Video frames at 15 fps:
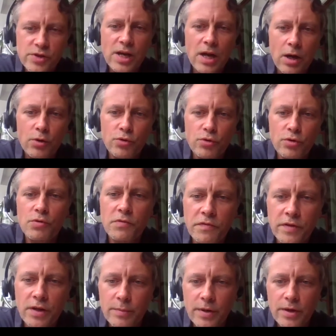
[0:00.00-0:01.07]
So how do you
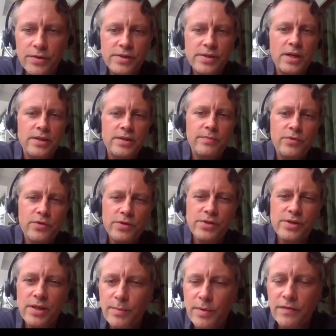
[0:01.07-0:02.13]
feel about this item? Do you
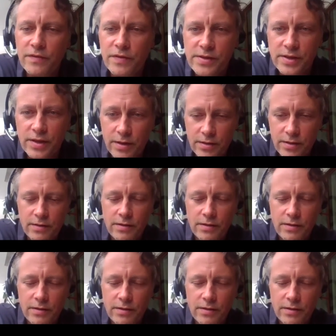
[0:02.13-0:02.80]
see any benefits in it?